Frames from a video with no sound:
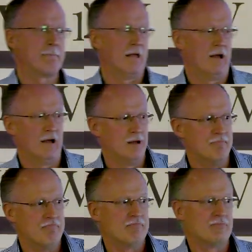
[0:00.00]
Uh,
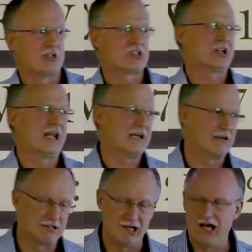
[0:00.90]

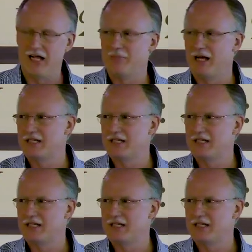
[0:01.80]
slandered God by